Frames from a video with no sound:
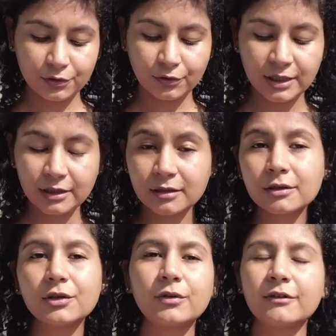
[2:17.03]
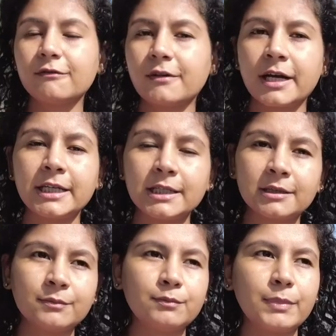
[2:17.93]
So here you can find
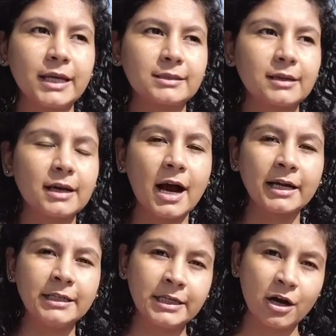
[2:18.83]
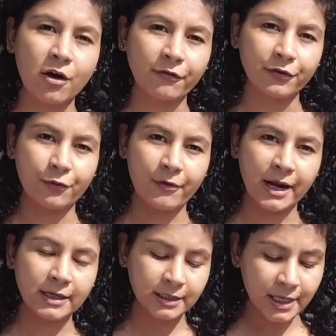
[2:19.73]
the basic idea of the
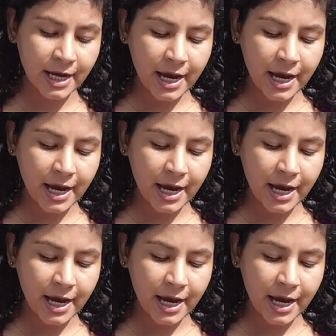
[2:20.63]
rent,